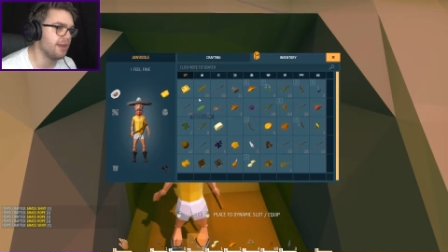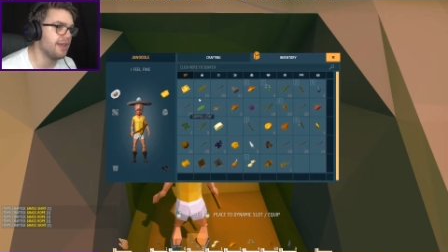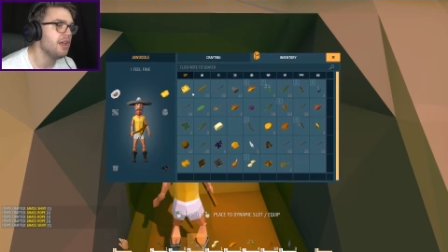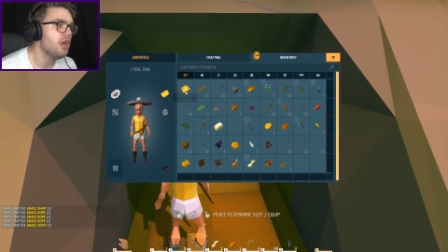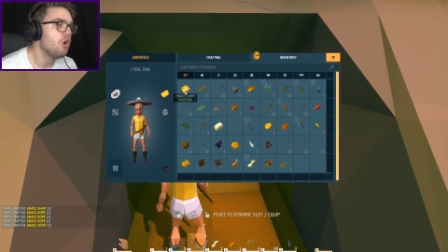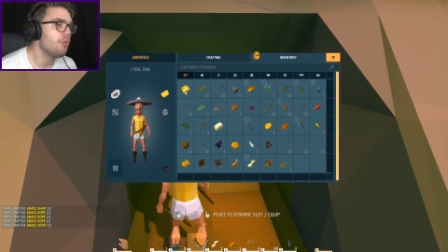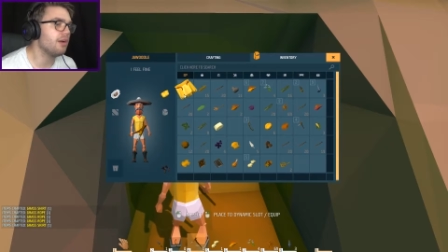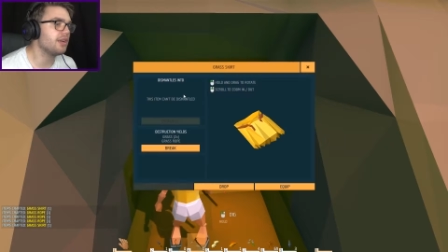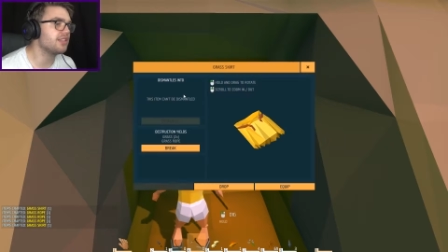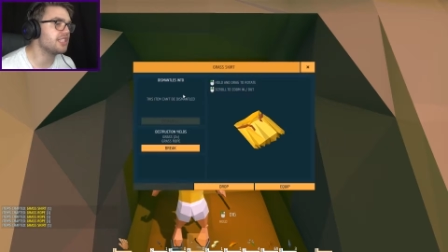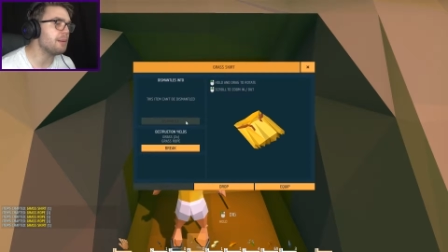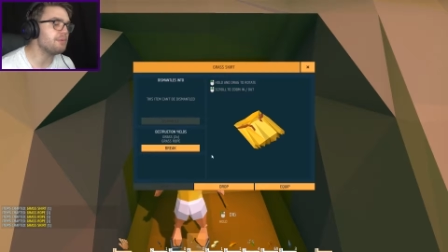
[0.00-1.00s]
We're
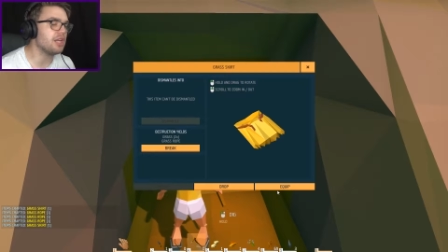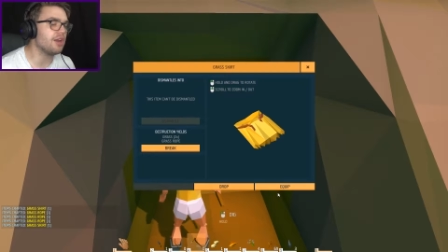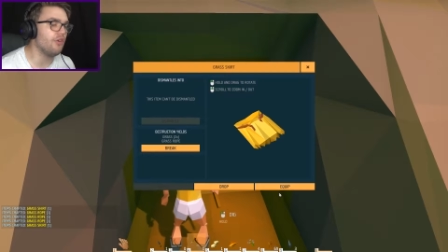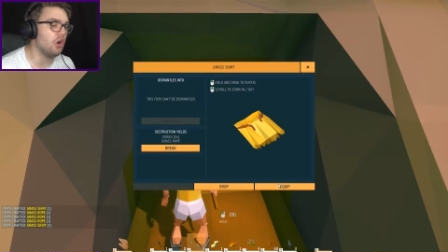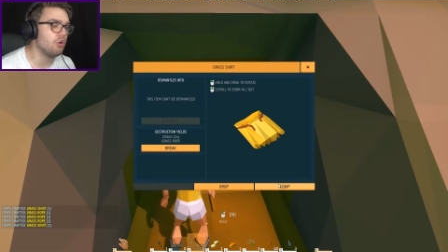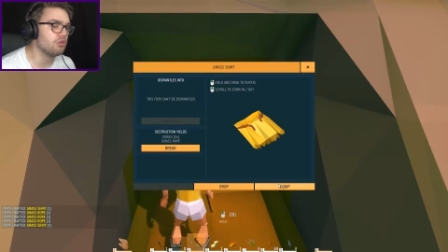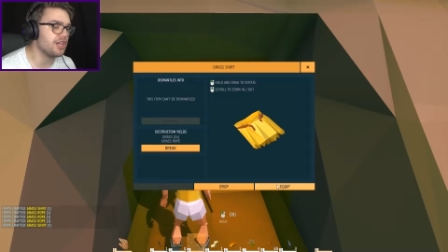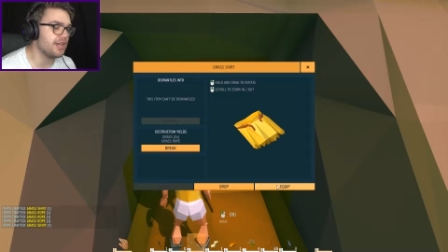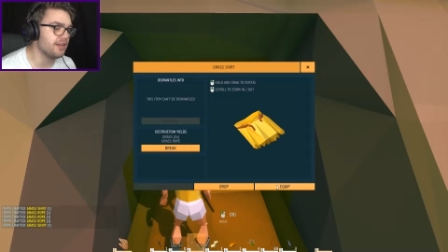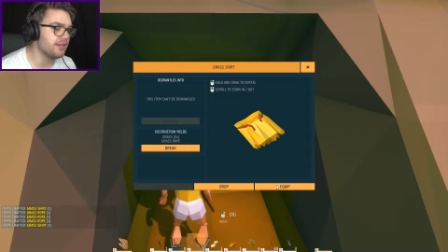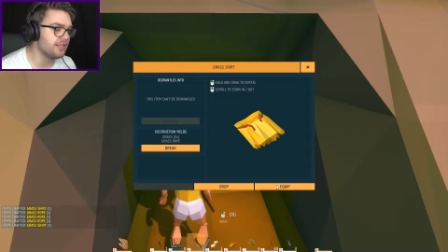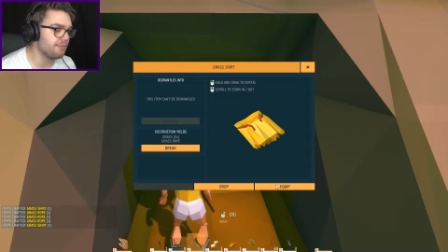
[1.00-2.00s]
accepting of all
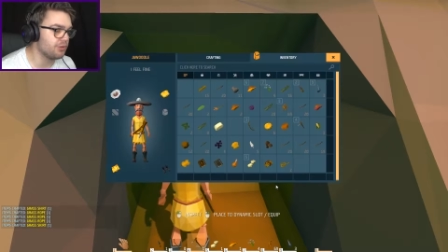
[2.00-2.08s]
genders